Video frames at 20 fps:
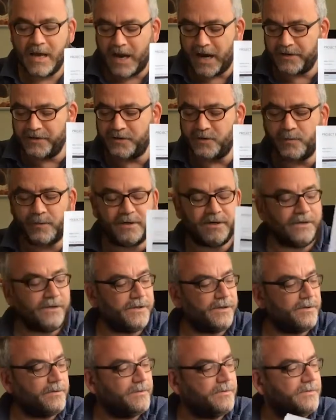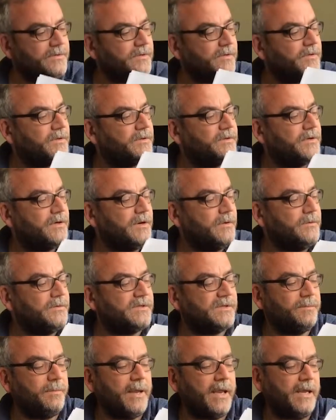And you'll want to use the
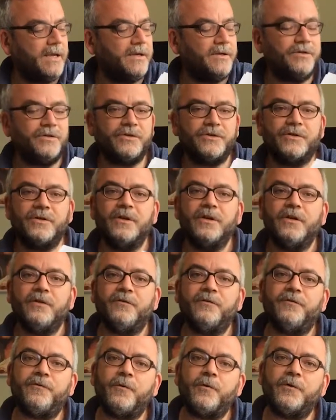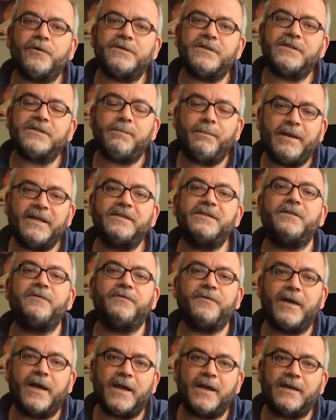notes page to
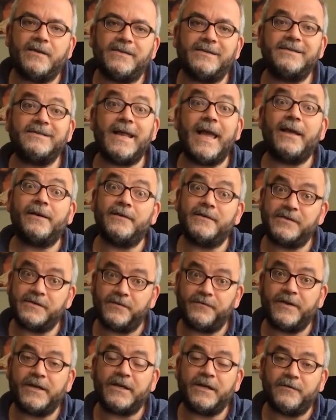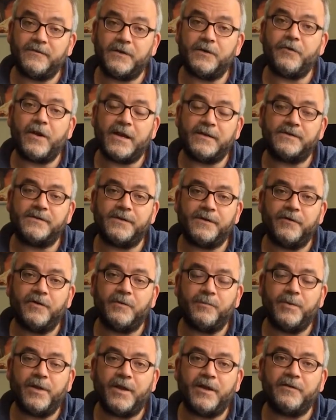specify the status of any of the grants that
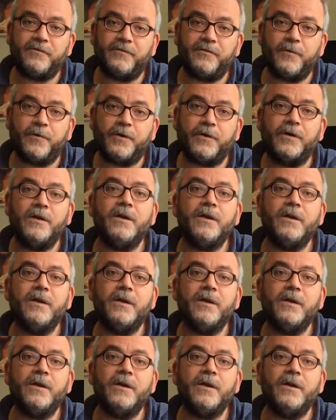you're applying for.